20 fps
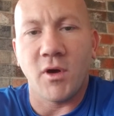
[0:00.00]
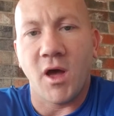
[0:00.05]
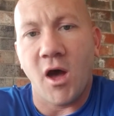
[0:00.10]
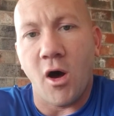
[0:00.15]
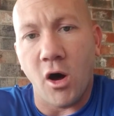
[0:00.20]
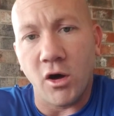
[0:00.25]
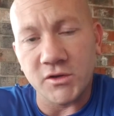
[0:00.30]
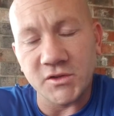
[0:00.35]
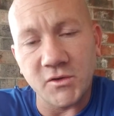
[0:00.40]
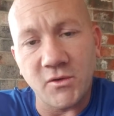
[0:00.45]

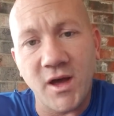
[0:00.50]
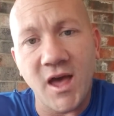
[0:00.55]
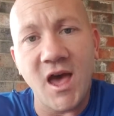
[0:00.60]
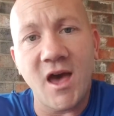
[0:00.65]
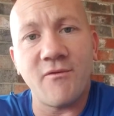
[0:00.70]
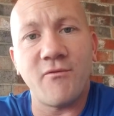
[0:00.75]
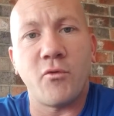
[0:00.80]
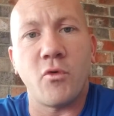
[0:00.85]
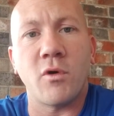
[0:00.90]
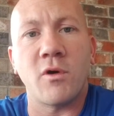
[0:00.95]
Also
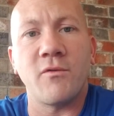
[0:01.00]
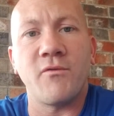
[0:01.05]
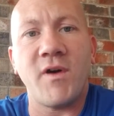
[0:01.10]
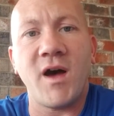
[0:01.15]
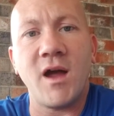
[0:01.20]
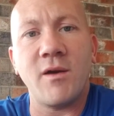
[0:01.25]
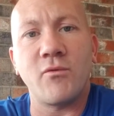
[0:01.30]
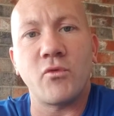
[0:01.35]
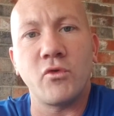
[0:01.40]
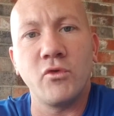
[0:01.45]
have 4 or
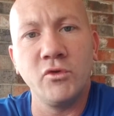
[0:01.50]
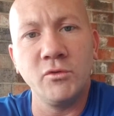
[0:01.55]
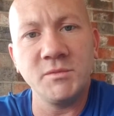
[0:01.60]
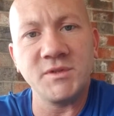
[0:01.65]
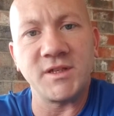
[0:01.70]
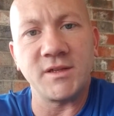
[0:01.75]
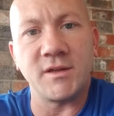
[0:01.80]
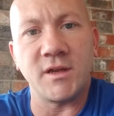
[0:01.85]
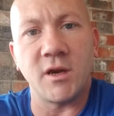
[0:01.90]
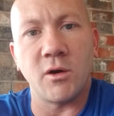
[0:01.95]
5
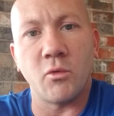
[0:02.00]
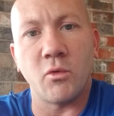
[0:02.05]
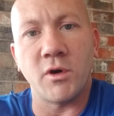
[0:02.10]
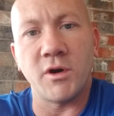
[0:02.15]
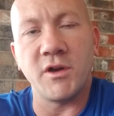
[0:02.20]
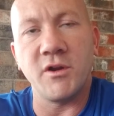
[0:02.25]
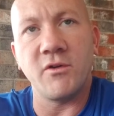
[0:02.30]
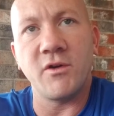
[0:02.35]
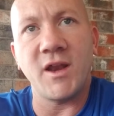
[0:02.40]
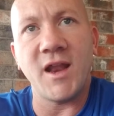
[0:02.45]
rooms in there where
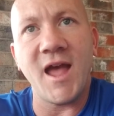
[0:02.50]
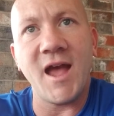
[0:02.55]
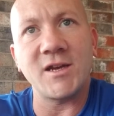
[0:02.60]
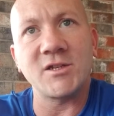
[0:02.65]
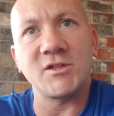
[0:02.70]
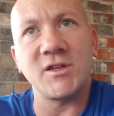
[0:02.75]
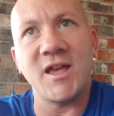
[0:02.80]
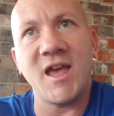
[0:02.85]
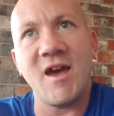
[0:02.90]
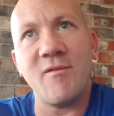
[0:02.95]
you can actually